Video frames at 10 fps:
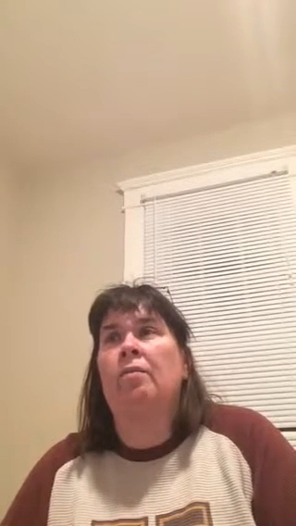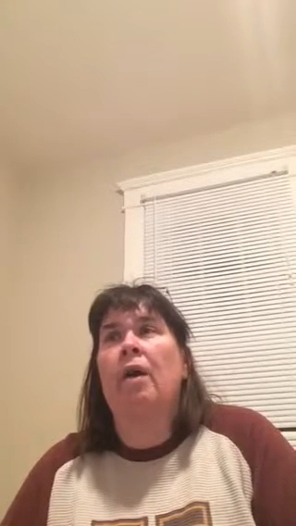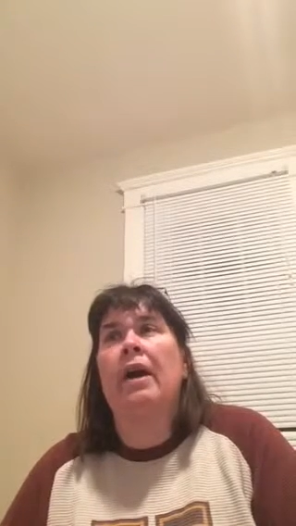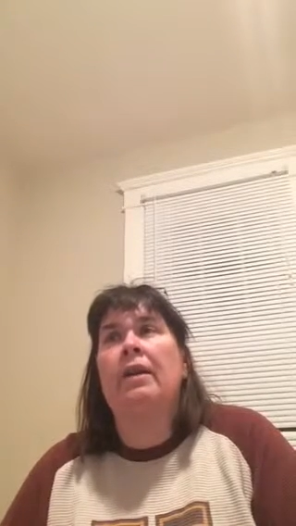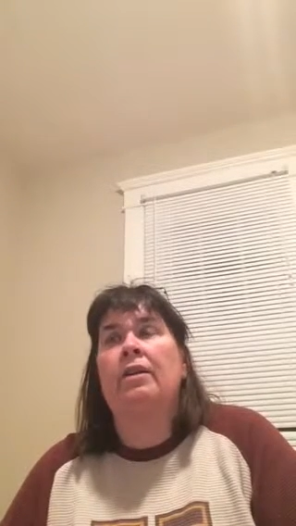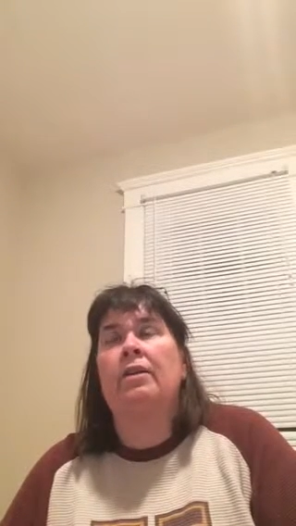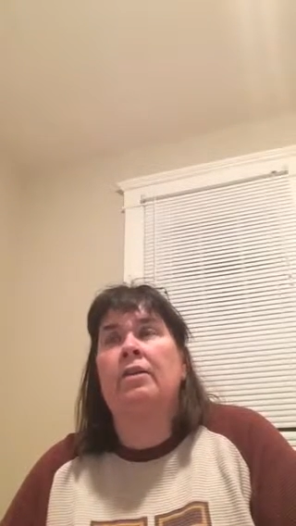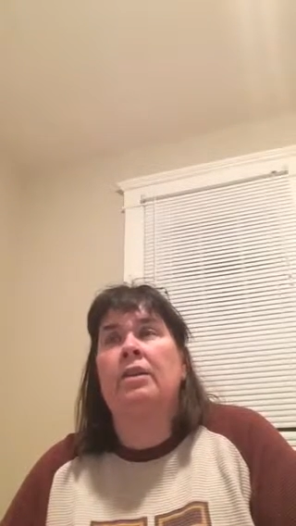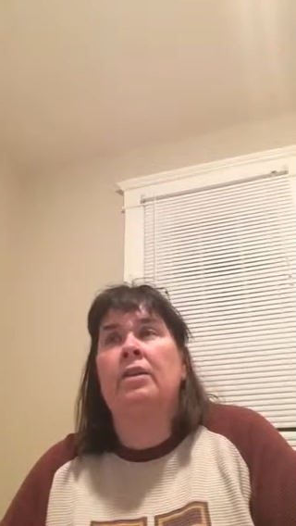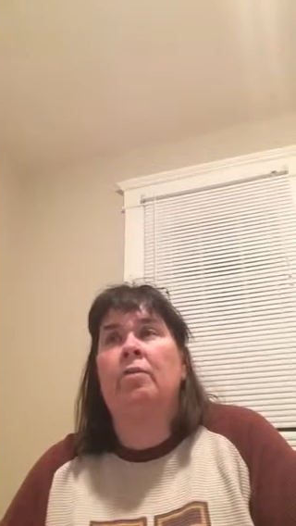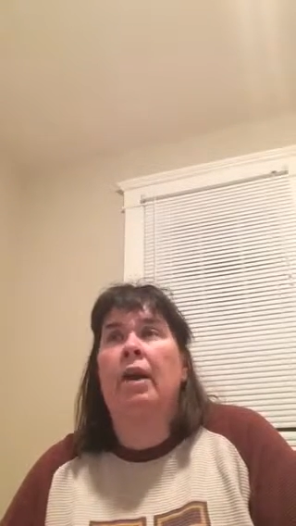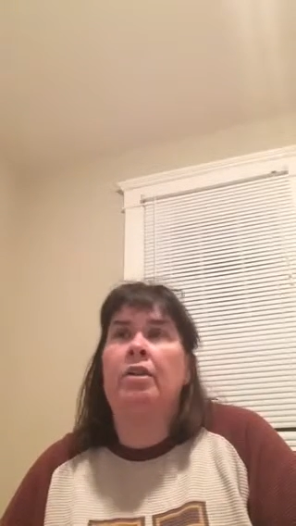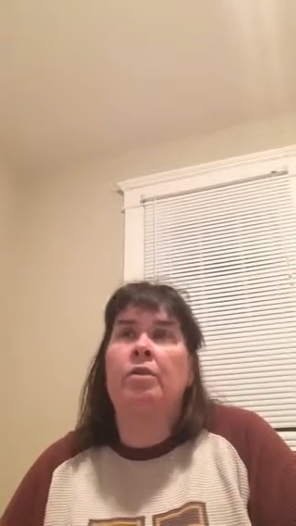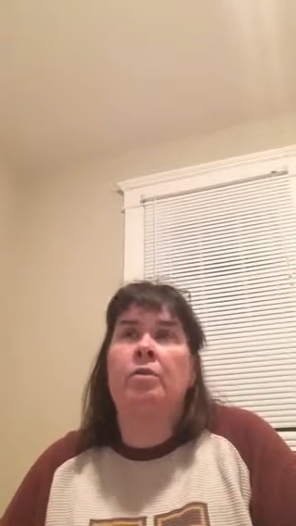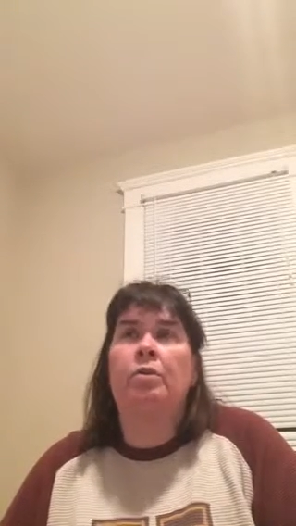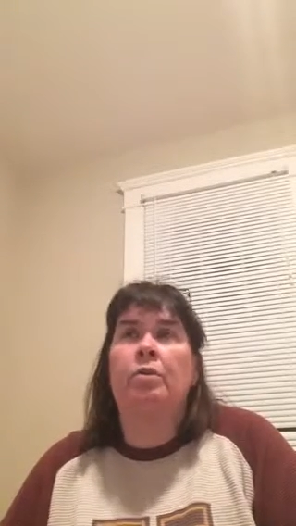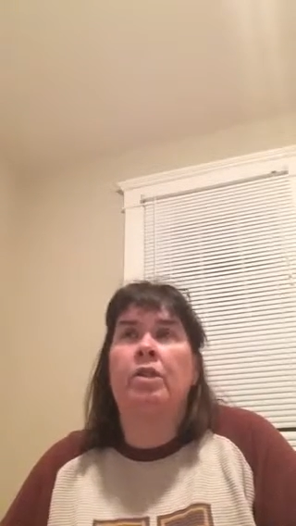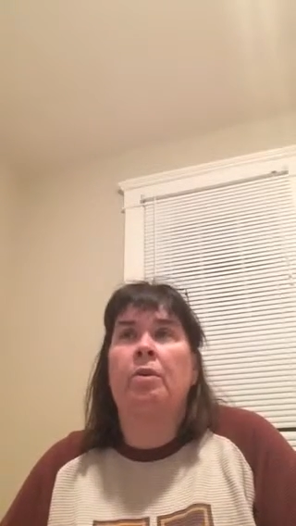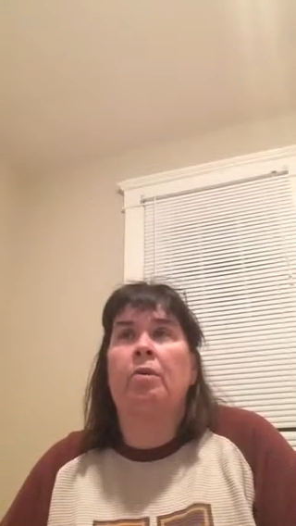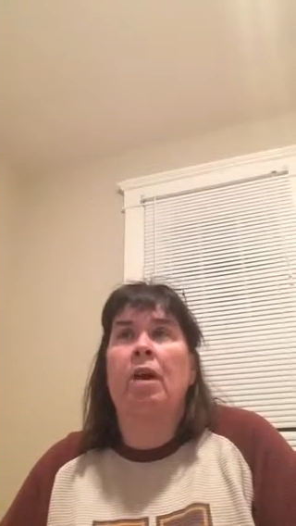writers, and writers always
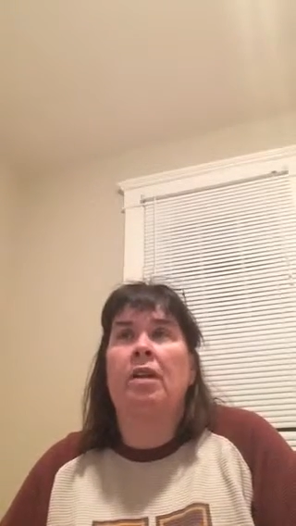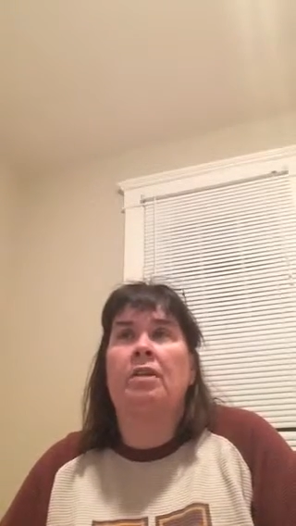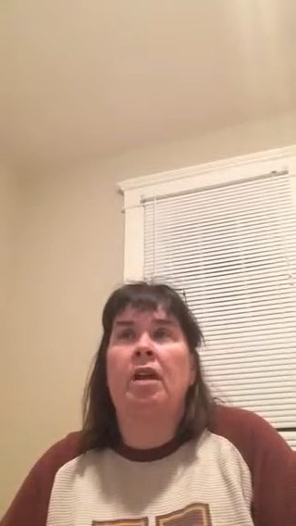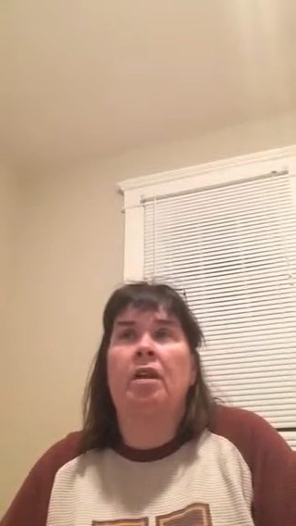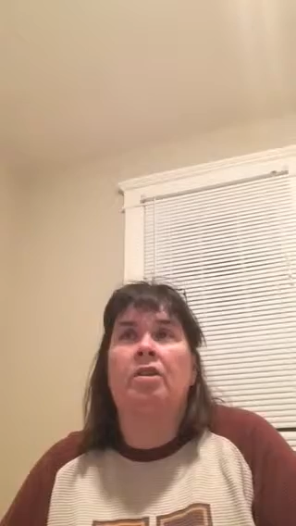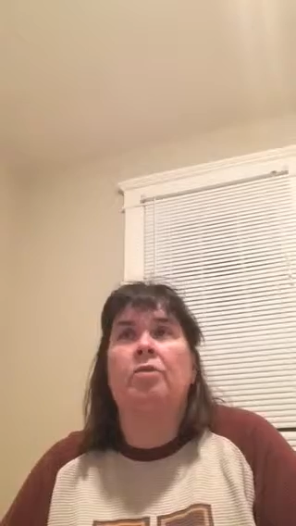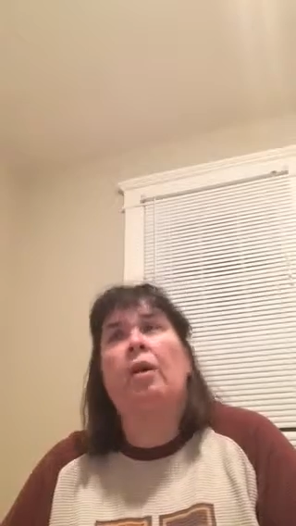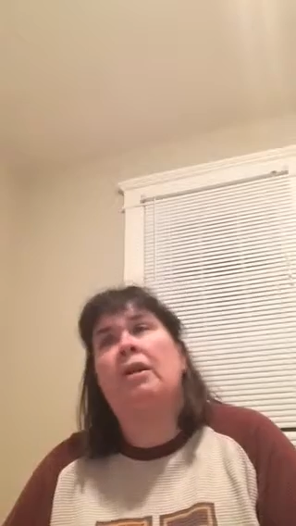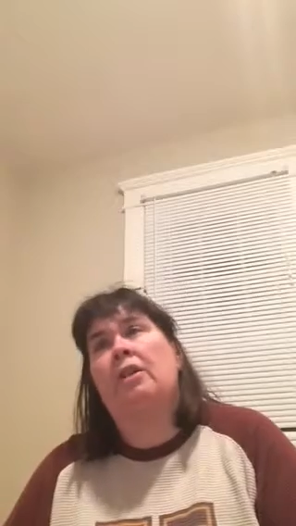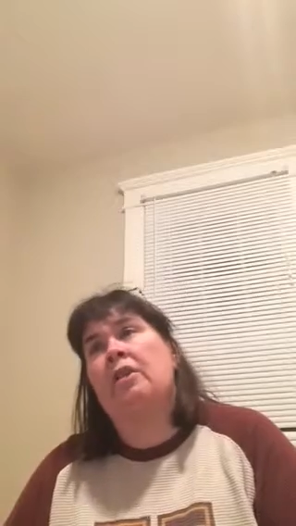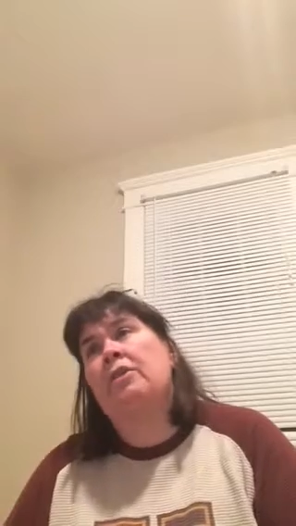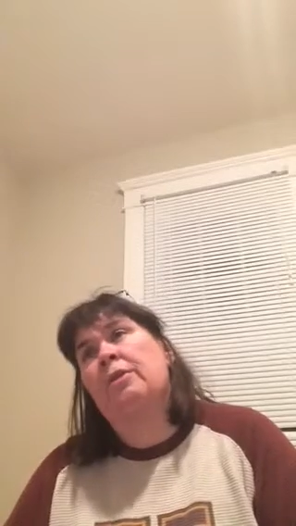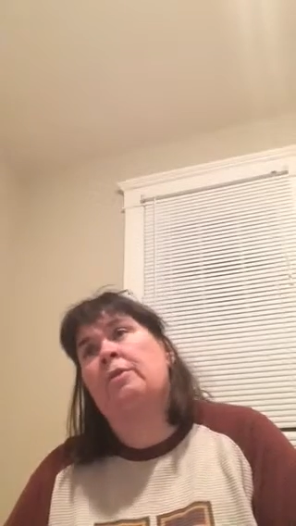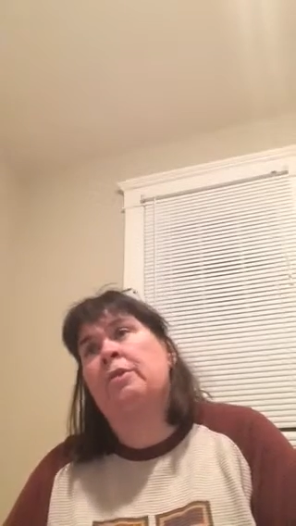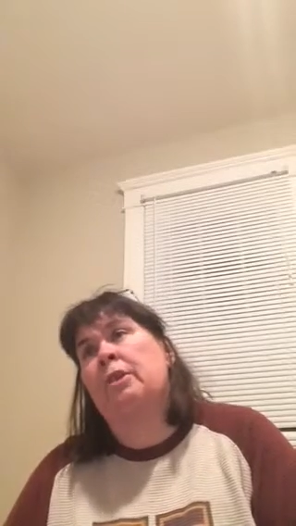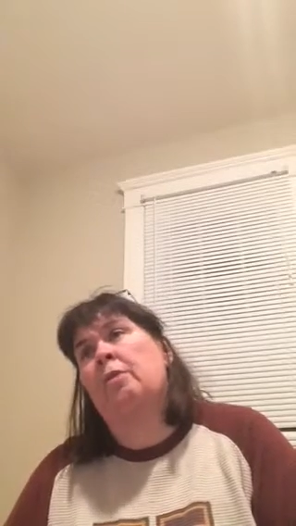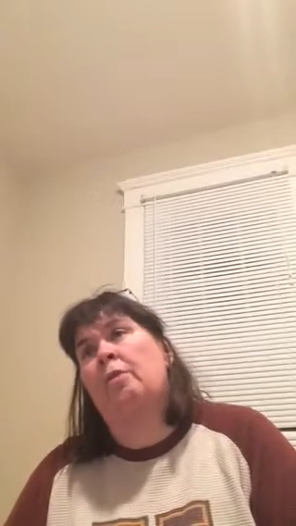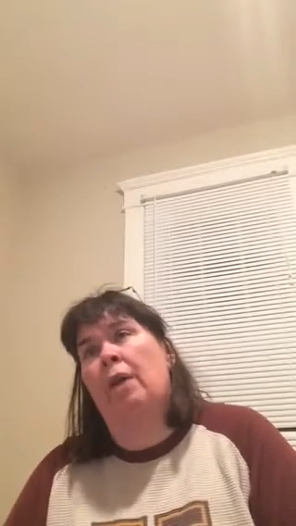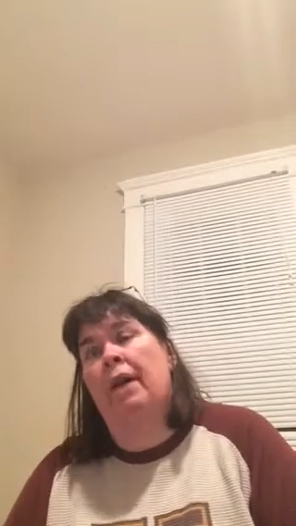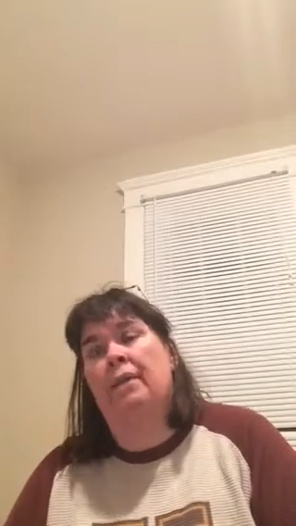wish they were rock stars, and rock stars always wish they were
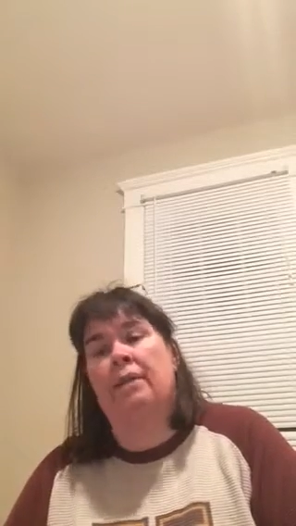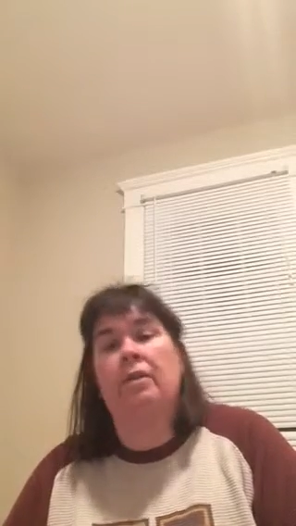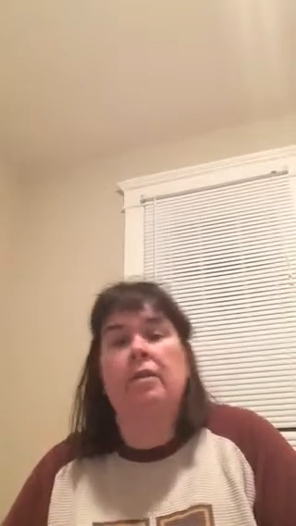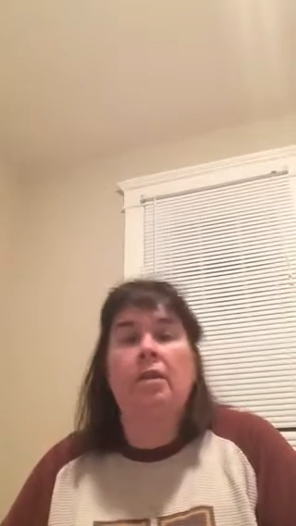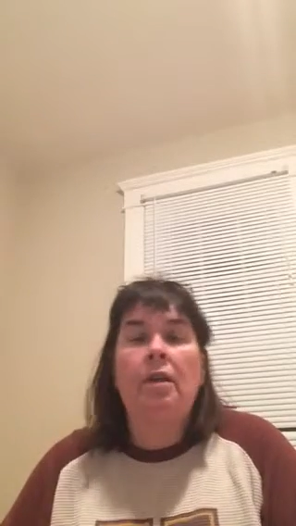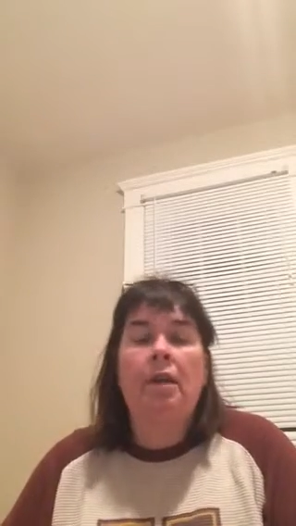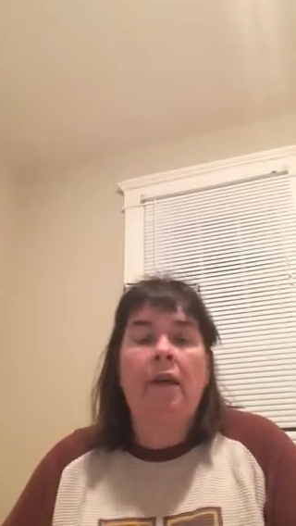writers,